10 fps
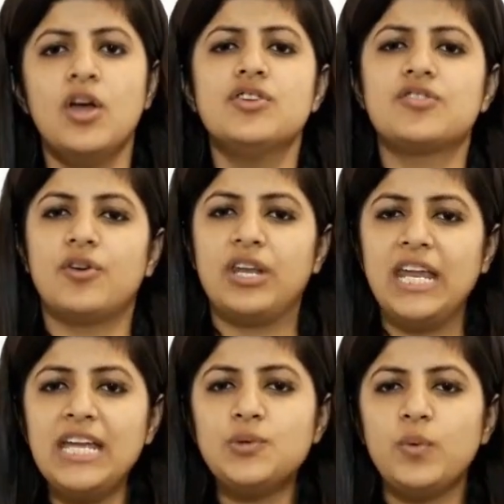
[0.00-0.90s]
So
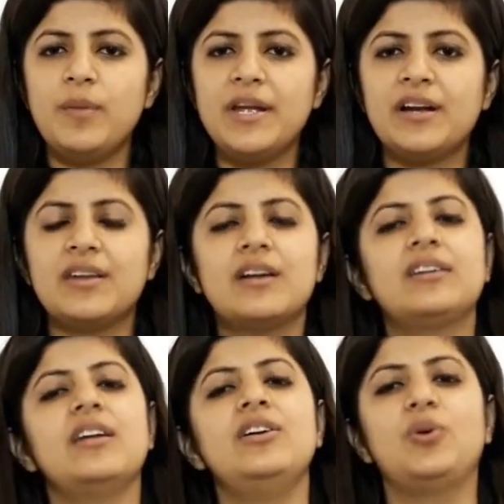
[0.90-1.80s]
NEET will be
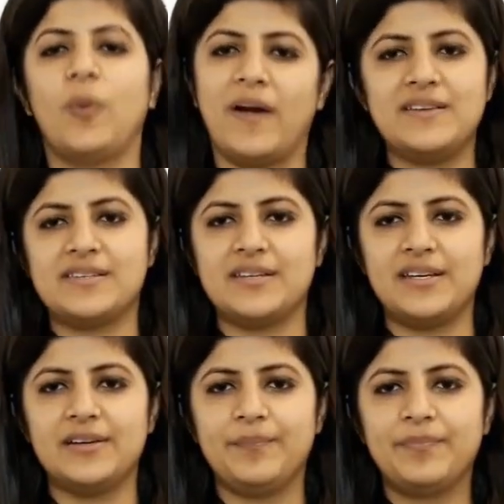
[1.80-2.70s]
conducted twice a
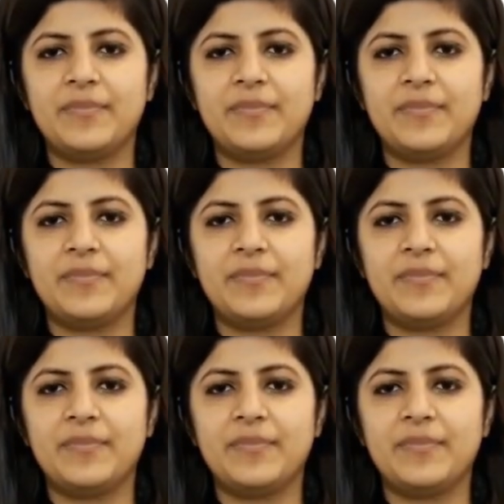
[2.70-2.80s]
year.